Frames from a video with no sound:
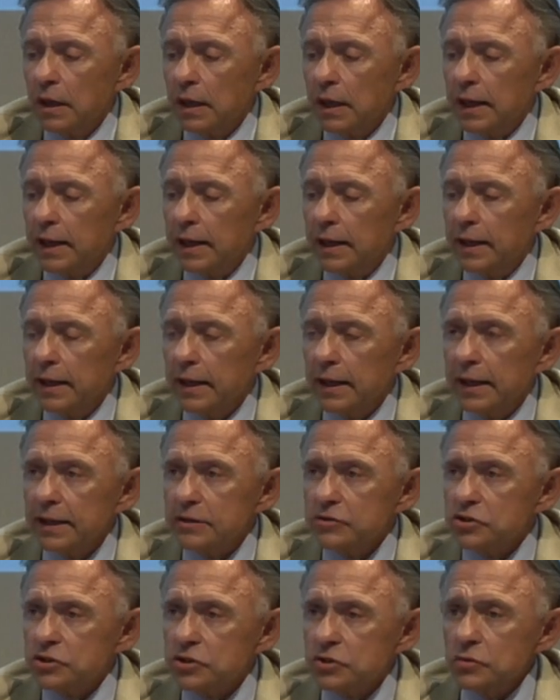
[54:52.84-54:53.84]
Uh,
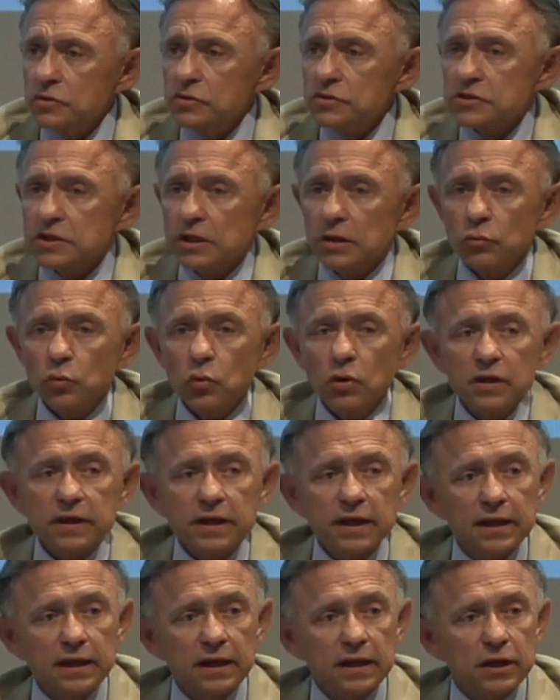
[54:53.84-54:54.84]
and students are
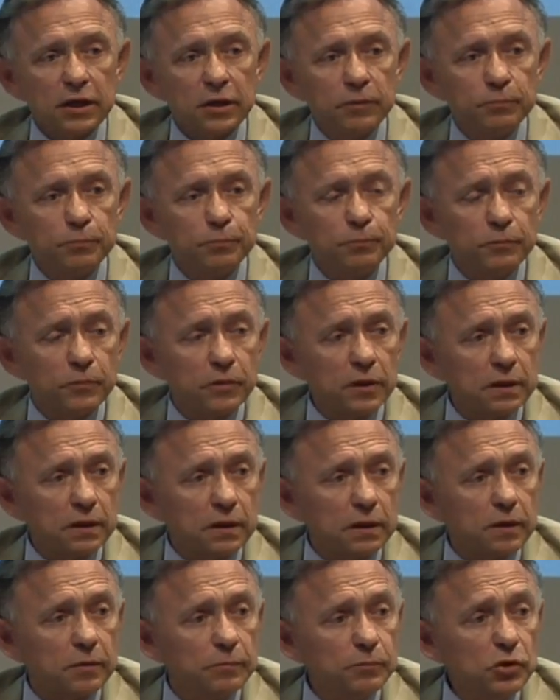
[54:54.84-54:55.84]
working in com
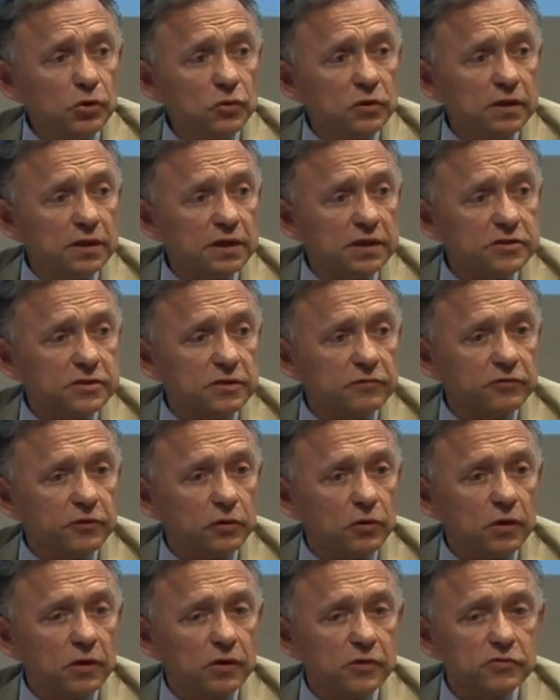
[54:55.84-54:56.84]
communities of
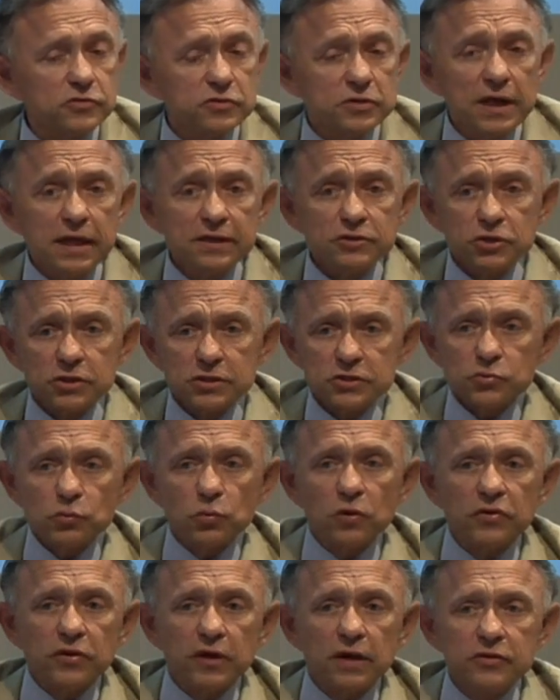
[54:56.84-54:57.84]
learners, not just
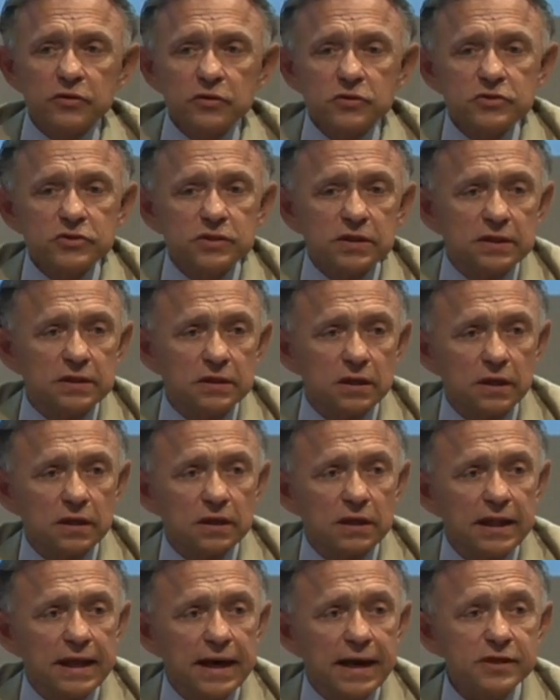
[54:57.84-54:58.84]
with others in their
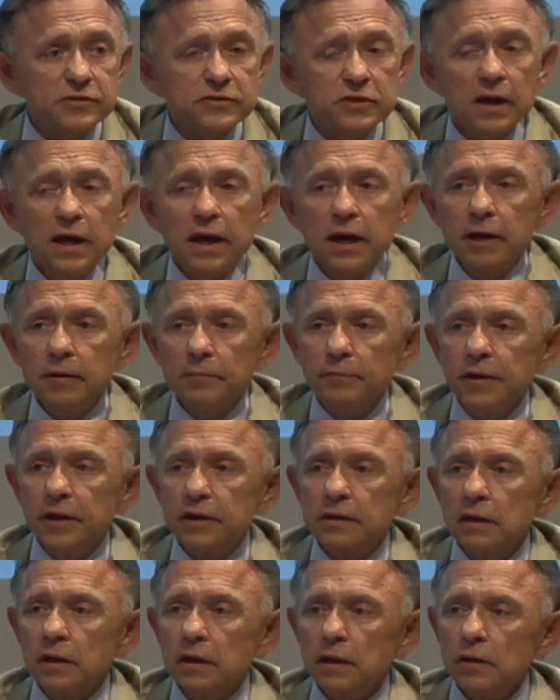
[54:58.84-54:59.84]
class,
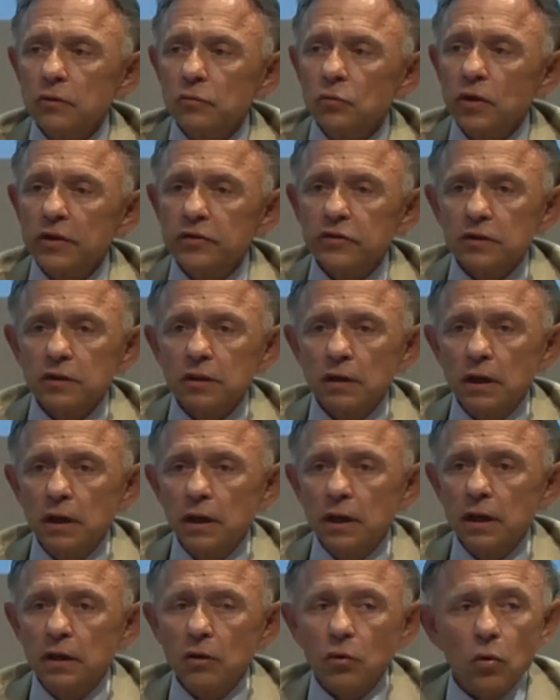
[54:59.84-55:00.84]
but with
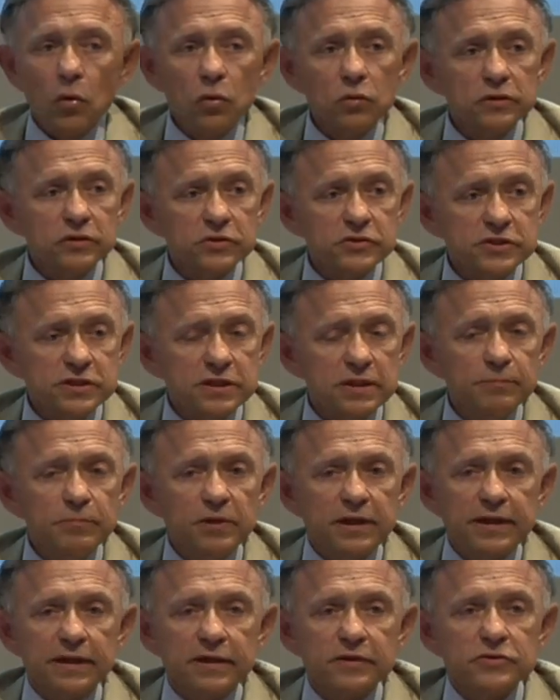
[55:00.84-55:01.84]
uh, older
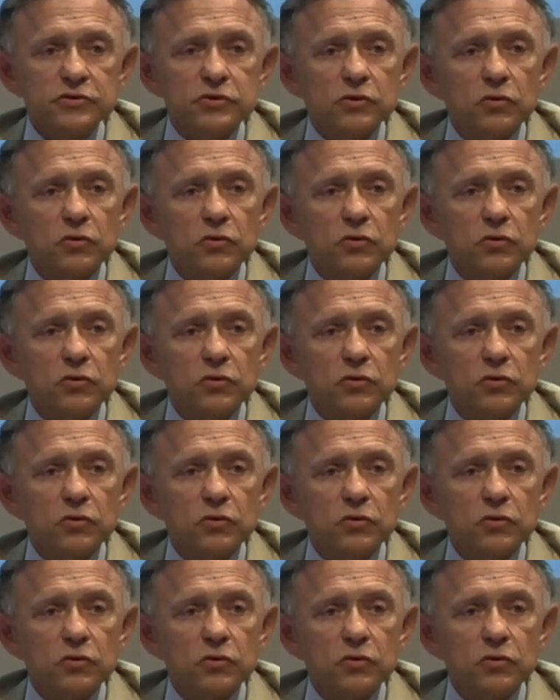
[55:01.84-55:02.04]
siblings